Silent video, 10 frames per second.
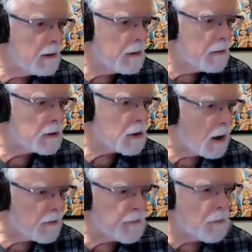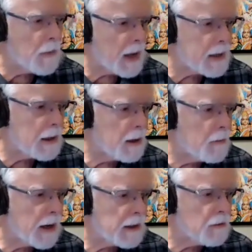the talk from Meta
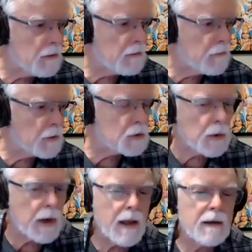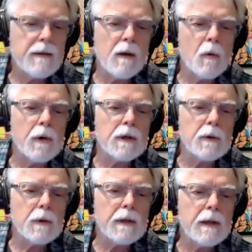about the virtual reality they wanted to
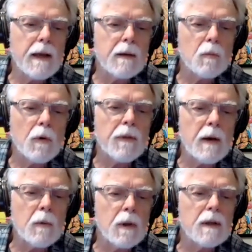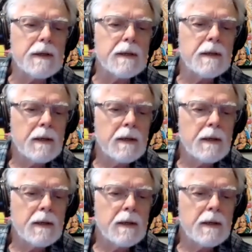create. Were they really